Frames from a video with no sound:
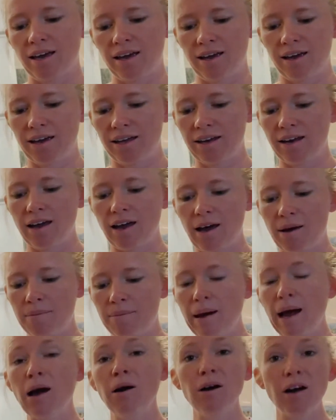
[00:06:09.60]
And
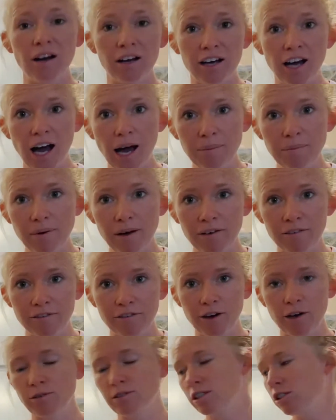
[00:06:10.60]
about a cup of
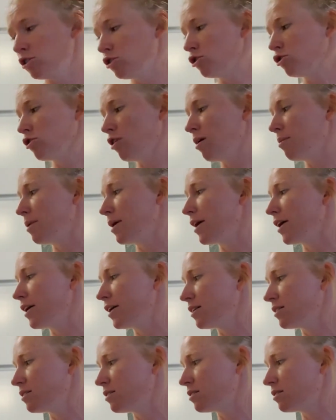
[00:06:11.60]
frozen
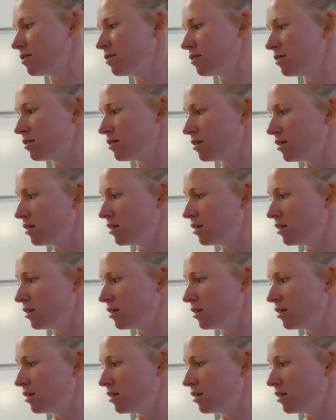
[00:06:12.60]
strawberries.